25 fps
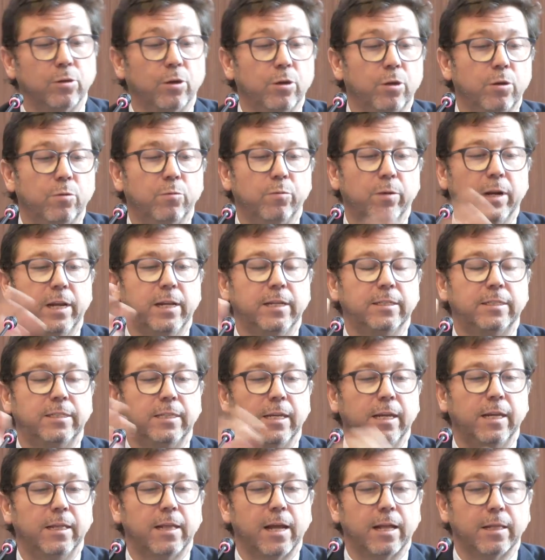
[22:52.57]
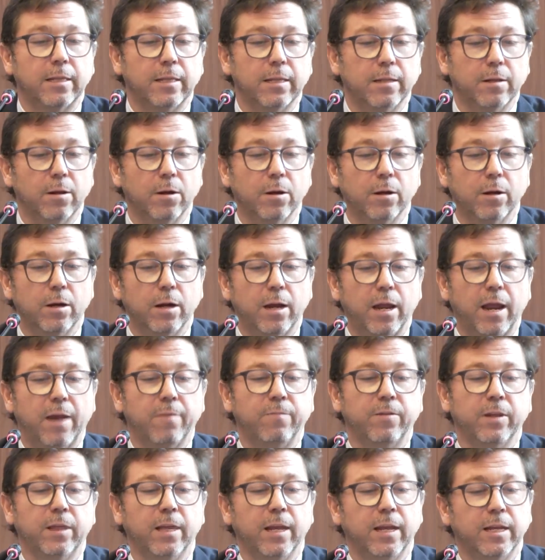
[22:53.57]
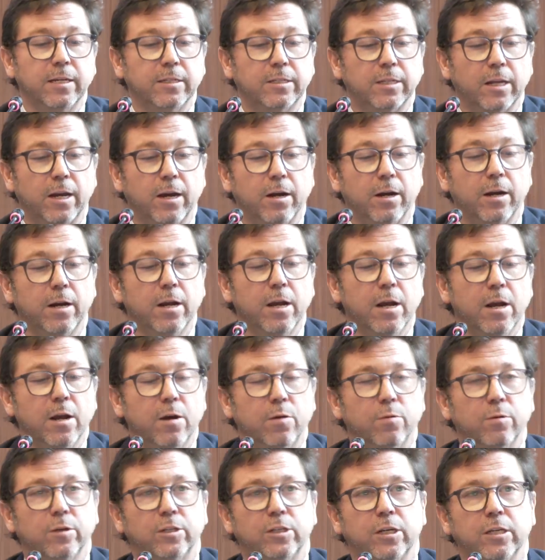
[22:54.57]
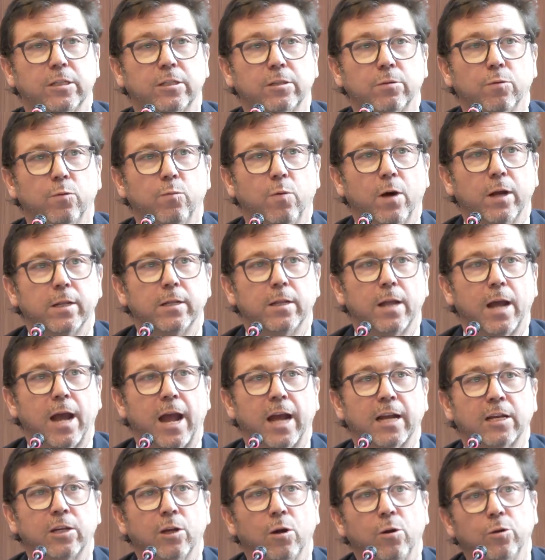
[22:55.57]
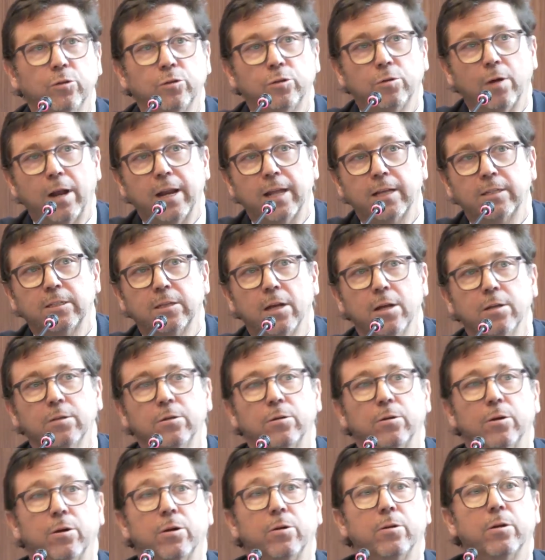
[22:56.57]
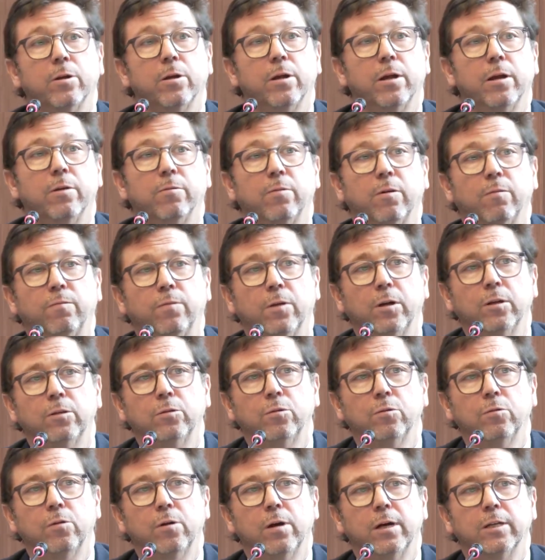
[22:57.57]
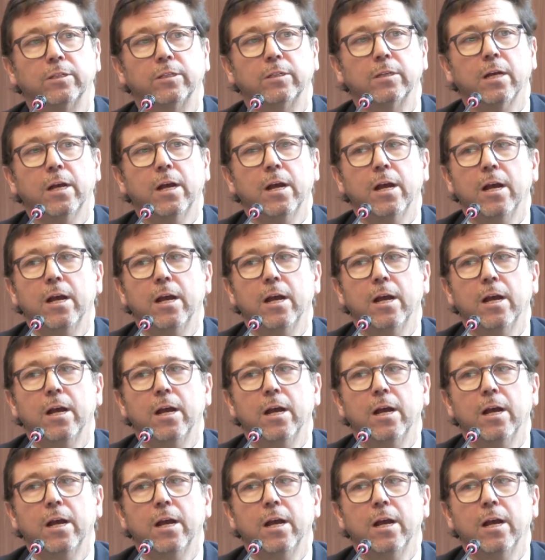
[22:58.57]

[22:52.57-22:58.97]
So you really see that everything is there, which is what also Alexandro referred to as